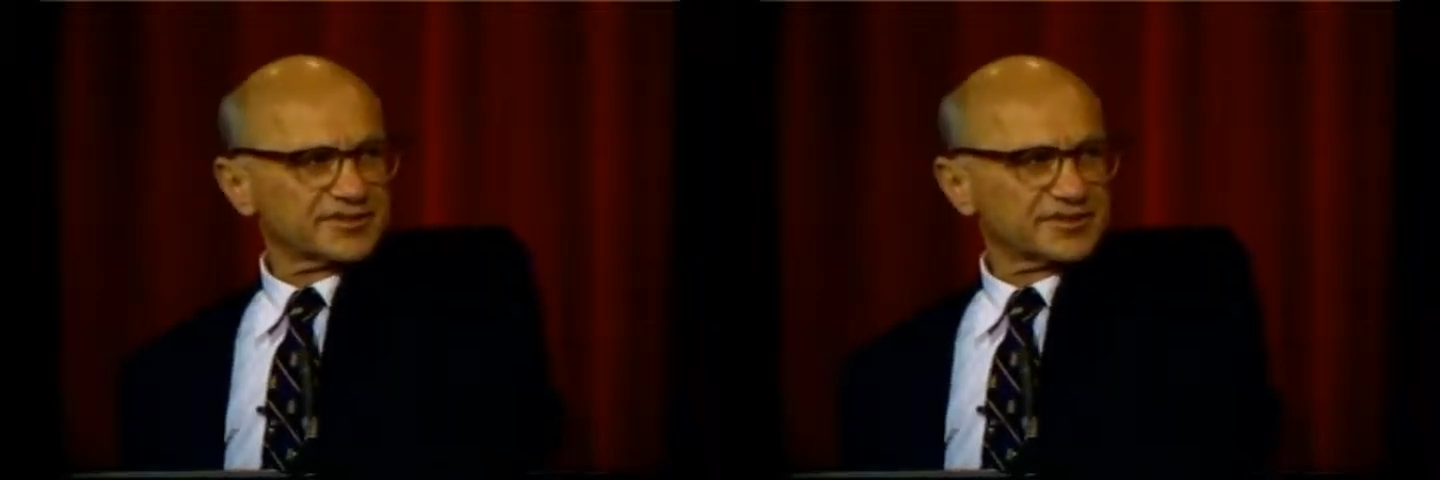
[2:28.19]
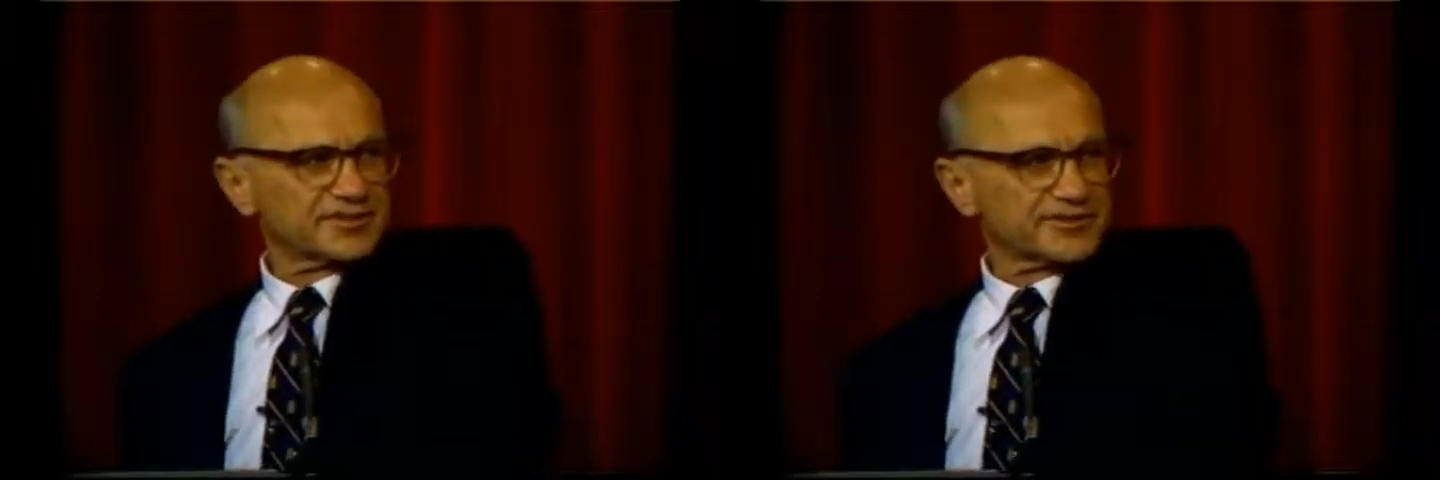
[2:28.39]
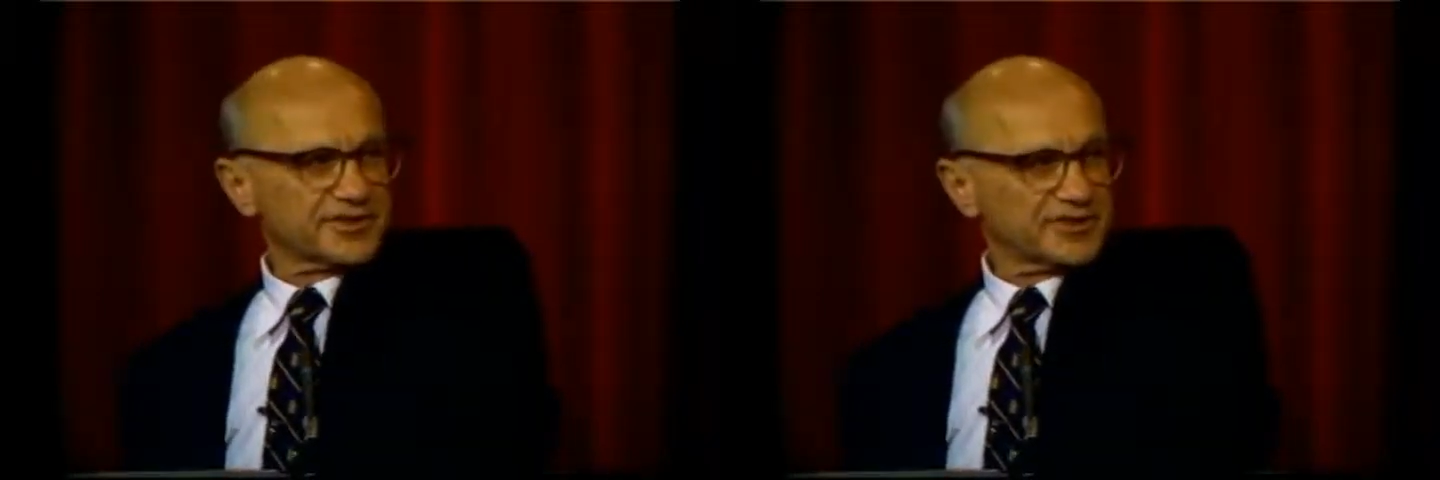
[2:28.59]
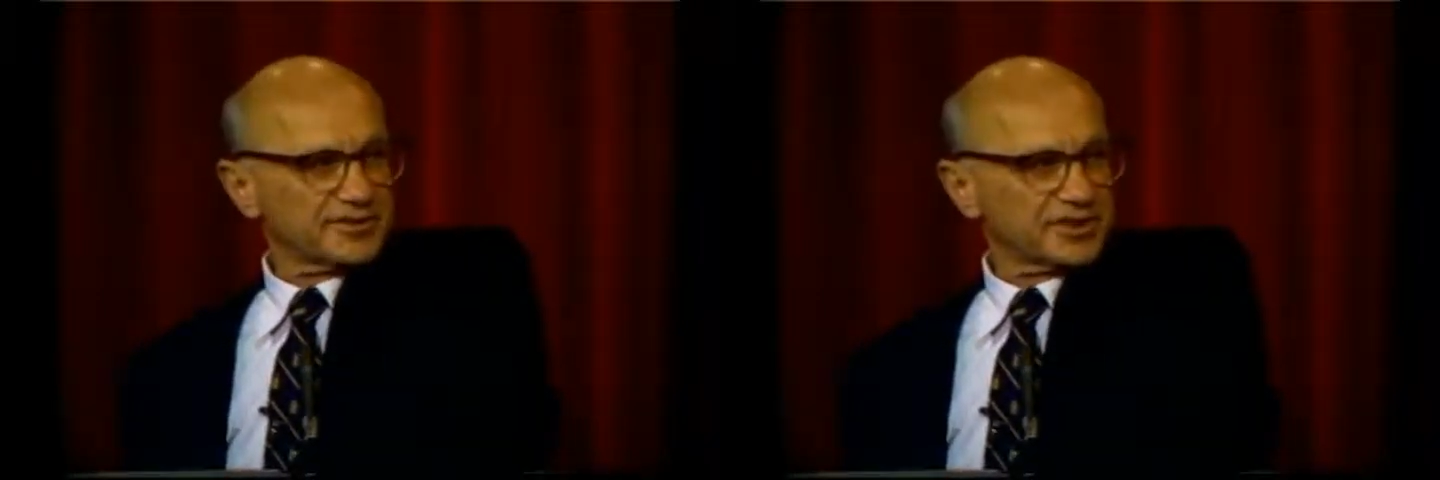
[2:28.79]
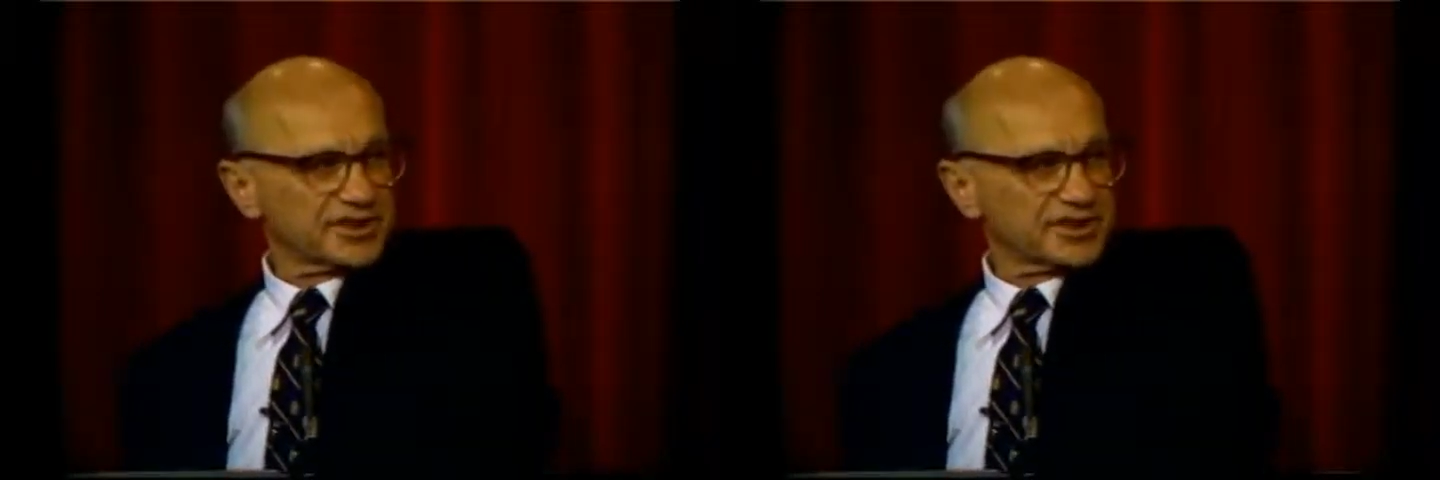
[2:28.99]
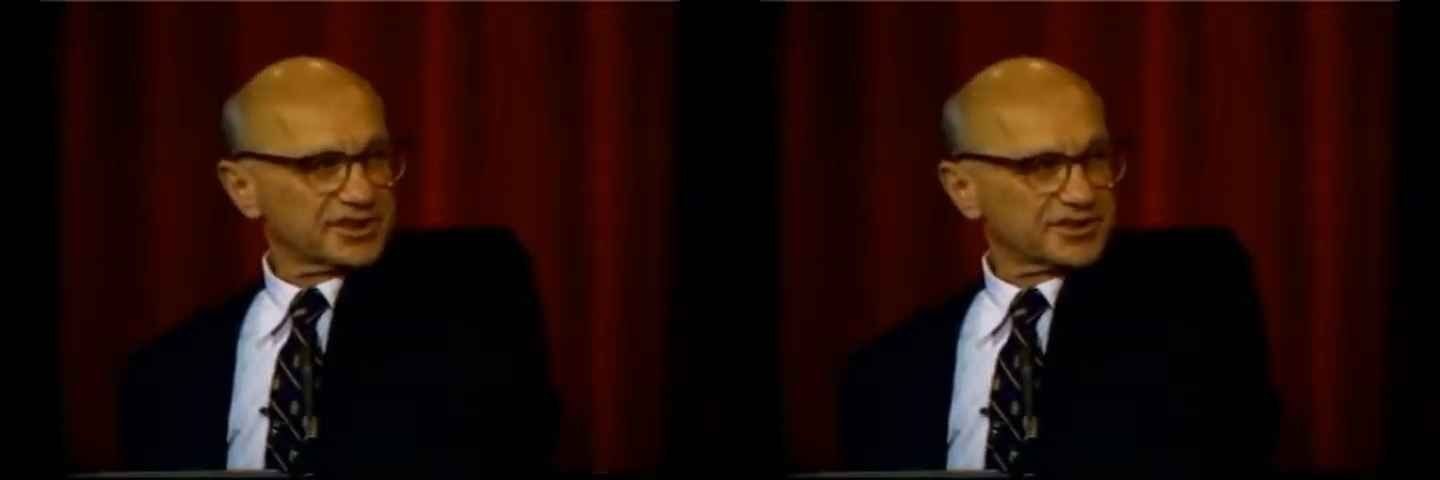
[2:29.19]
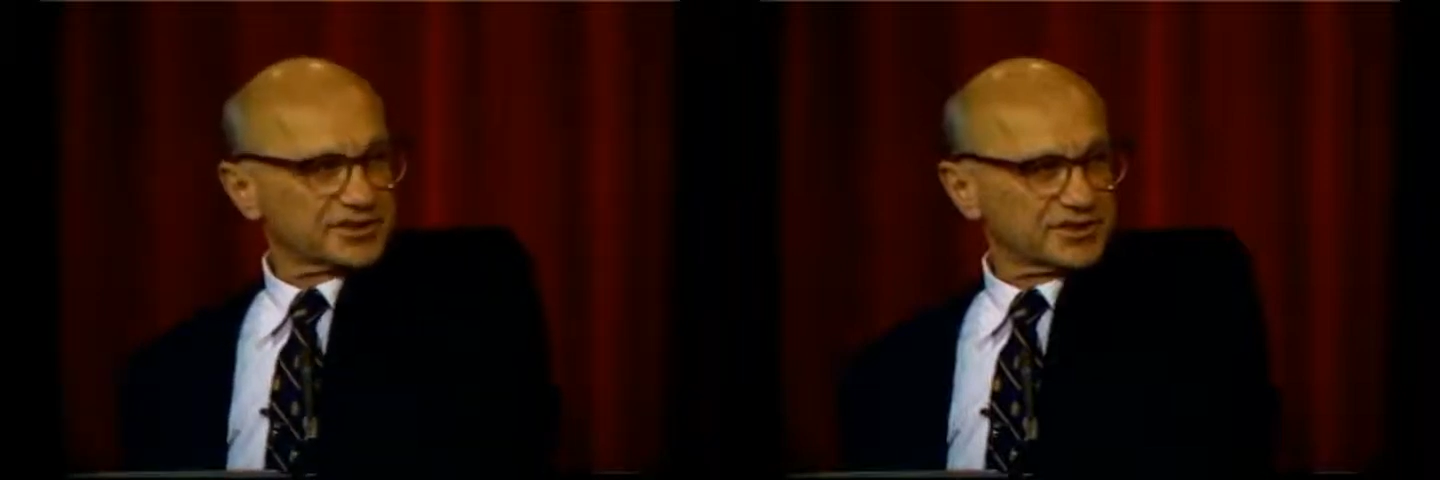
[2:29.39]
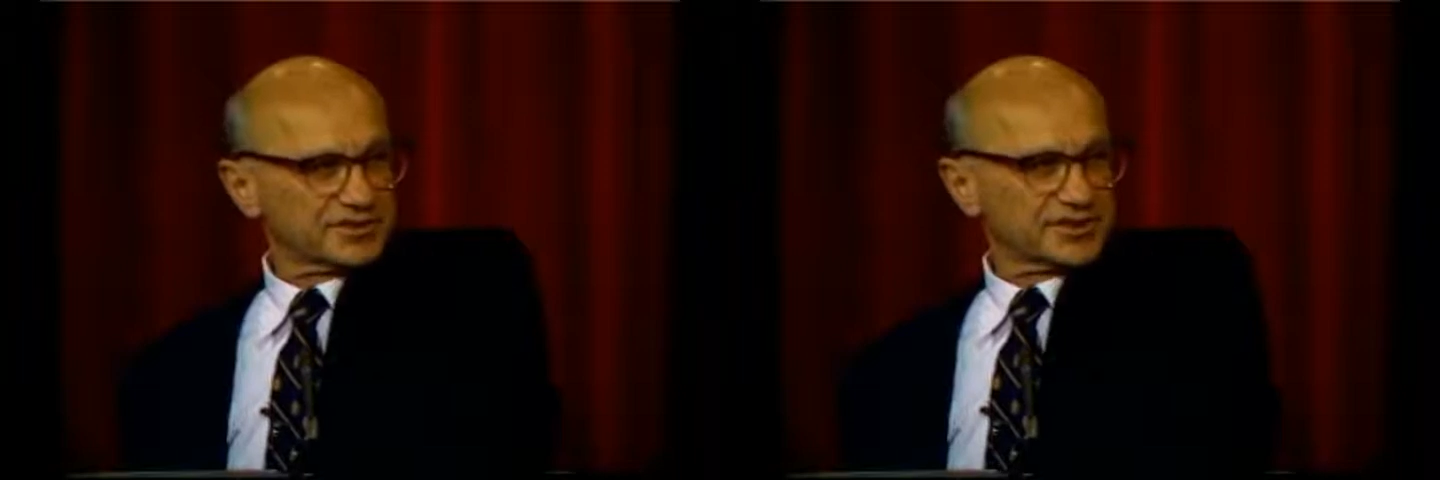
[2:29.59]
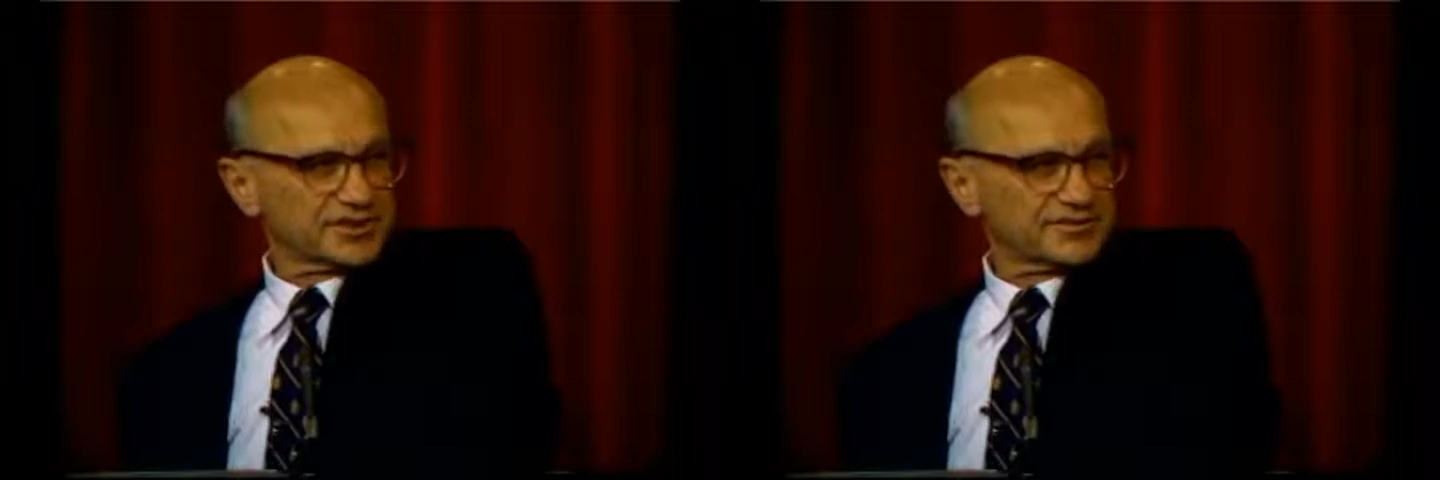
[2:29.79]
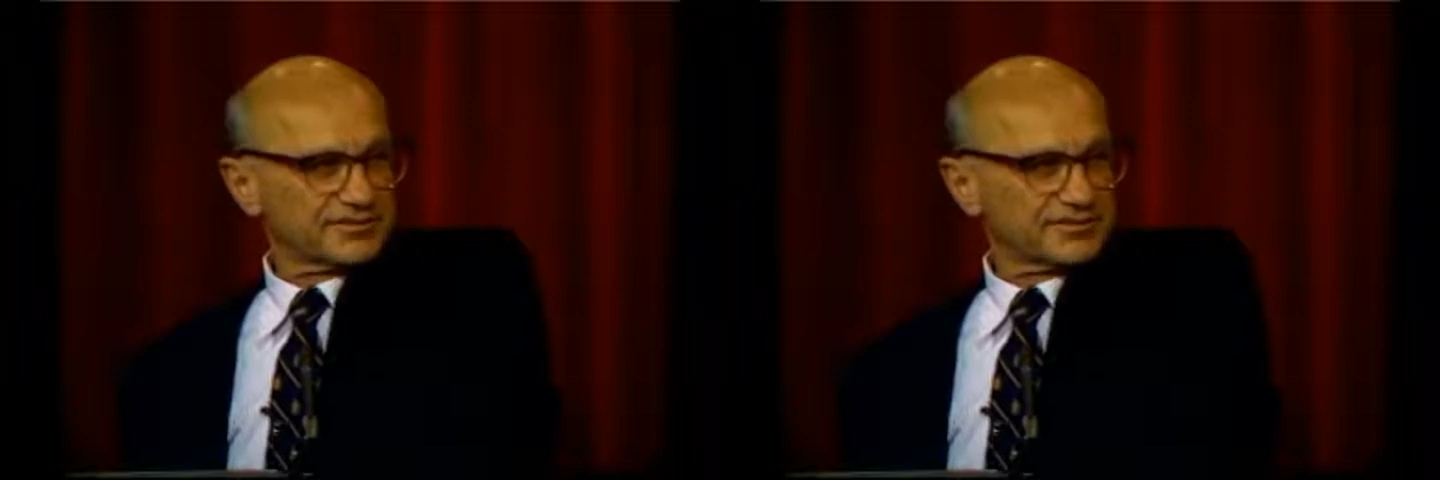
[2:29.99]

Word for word: of over $50 billion looming.